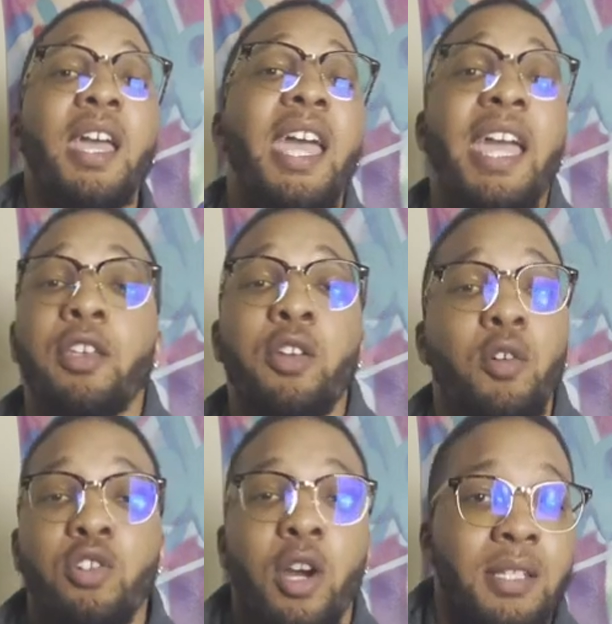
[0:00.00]
and you
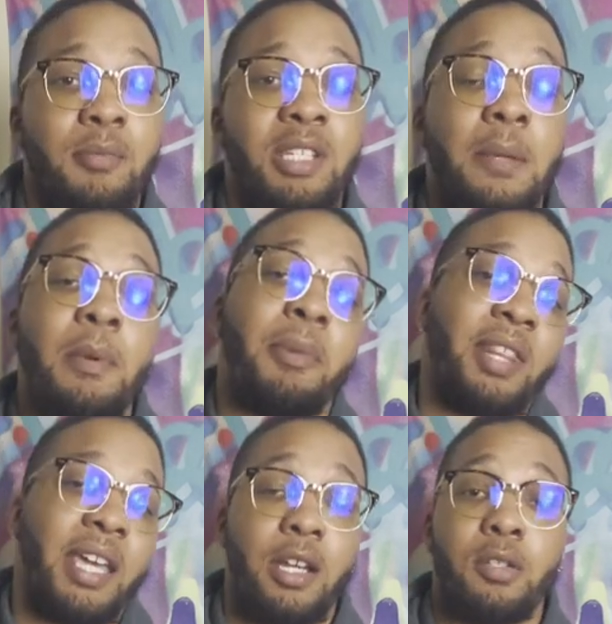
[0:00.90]
don't charge them shipping, but
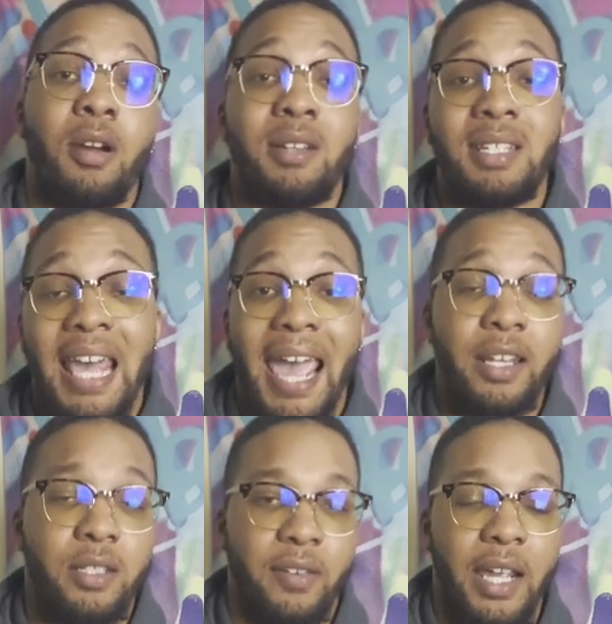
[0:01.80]
they get charged
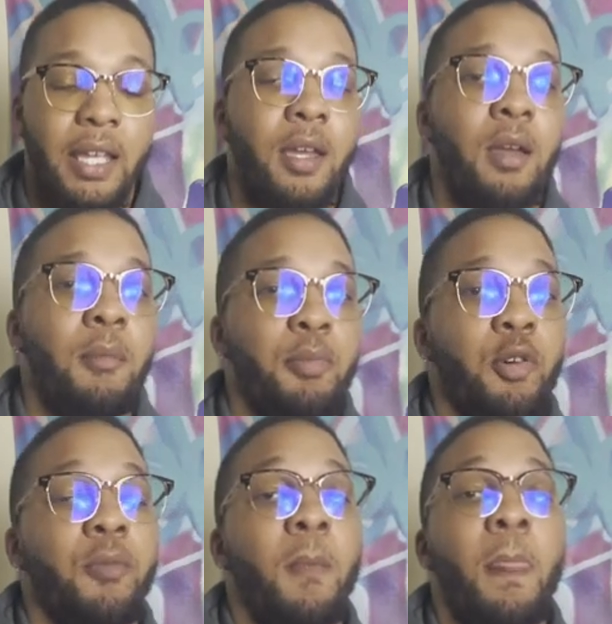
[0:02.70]
tax, right? Boom.